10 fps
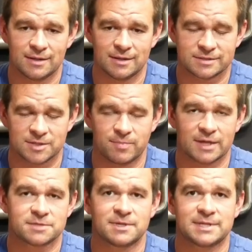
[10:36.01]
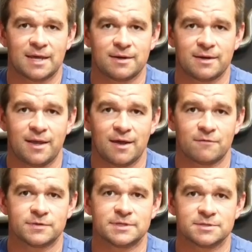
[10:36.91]
It's the best mentality to have
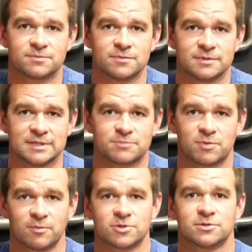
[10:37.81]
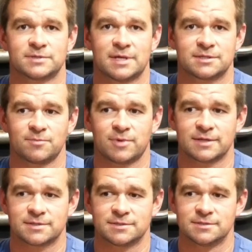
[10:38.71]
with these promotional testing
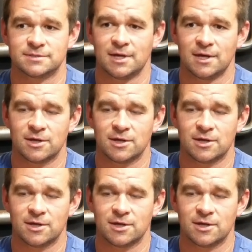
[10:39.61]
processes.